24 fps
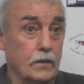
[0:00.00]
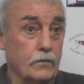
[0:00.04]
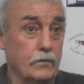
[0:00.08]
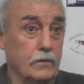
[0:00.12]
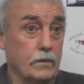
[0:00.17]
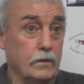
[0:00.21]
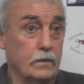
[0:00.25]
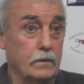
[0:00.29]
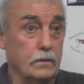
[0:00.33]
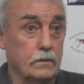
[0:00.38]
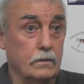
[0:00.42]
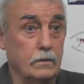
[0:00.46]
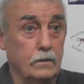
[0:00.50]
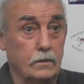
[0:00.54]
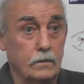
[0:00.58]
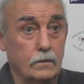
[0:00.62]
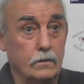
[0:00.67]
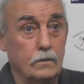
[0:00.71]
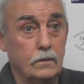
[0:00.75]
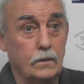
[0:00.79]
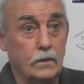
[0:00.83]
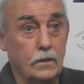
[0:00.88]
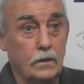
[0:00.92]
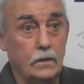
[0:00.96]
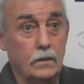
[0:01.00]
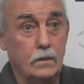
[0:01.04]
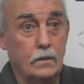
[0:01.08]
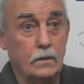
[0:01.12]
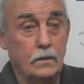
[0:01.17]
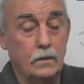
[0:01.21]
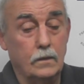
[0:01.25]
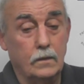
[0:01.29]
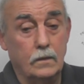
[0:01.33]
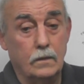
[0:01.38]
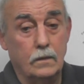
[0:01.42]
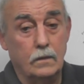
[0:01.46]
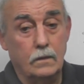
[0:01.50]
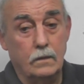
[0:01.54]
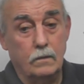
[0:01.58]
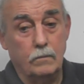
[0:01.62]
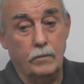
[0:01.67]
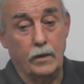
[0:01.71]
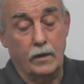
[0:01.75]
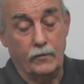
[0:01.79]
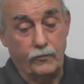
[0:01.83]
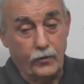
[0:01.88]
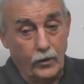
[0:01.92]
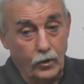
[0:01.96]
I think. Yeah.
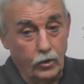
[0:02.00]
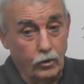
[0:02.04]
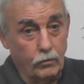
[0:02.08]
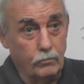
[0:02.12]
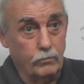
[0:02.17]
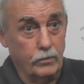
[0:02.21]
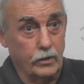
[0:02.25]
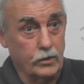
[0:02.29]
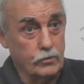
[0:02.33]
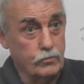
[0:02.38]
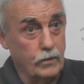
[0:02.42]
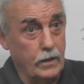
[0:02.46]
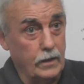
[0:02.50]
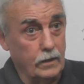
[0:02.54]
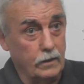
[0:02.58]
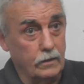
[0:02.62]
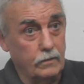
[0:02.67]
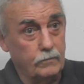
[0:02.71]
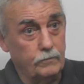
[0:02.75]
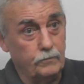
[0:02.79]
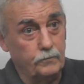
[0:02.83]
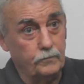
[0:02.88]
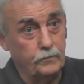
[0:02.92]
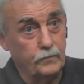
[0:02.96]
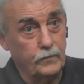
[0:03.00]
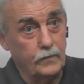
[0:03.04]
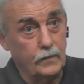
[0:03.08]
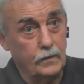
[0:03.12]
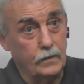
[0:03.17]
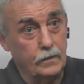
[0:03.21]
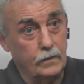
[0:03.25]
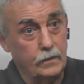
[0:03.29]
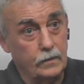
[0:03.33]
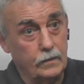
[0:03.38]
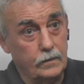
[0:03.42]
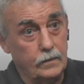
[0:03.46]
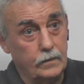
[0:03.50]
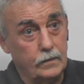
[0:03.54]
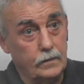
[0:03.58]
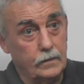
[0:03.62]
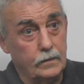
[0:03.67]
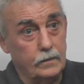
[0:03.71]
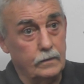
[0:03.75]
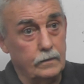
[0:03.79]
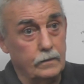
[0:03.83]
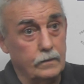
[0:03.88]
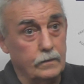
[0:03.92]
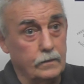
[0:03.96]
But I feel humble as well.
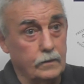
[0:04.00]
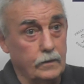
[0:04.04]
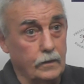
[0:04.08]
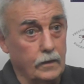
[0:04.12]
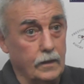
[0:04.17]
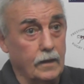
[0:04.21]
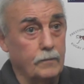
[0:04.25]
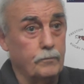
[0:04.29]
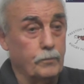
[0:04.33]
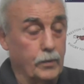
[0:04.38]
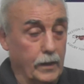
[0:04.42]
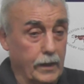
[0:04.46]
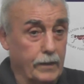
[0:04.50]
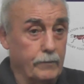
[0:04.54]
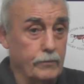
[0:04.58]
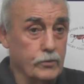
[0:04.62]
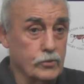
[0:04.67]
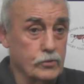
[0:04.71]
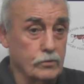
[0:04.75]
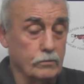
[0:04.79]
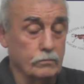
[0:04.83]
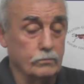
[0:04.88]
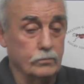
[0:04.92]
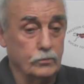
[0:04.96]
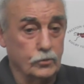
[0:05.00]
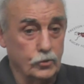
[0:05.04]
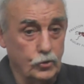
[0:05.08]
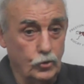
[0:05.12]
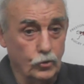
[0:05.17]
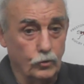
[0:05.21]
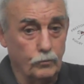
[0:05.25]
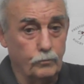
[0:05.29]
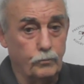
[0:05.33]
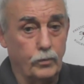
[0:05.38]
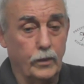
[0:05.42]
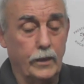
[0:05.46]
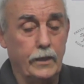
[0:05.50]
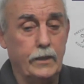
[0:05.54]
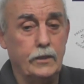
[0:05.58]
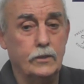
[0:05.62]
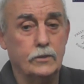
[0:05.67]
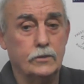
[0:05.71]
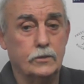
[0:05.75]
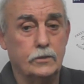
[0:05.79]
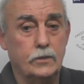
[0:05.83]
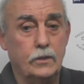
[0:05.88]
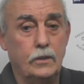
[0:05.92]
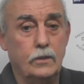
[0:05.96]
That I played with some good
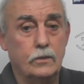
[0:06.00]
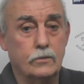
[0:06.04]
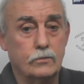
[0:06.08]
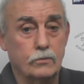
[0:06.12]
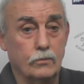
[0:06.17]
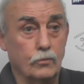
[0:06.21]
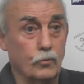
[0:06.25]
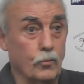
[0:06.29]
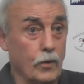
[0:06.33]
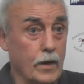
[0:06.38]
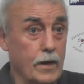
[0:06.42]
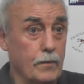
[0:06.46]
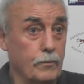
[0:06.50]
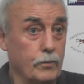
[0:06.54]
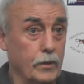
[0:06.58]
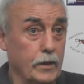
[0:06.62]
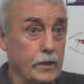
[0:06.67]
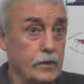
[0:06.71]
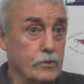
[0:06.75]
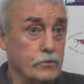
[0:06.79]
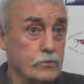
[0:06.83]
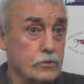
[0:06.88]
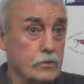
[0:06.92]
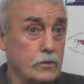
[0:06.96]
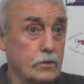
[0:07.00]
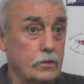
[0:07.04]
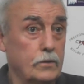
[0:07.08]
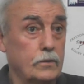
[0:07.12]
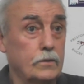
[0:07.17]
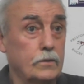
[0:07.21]
players, some great players.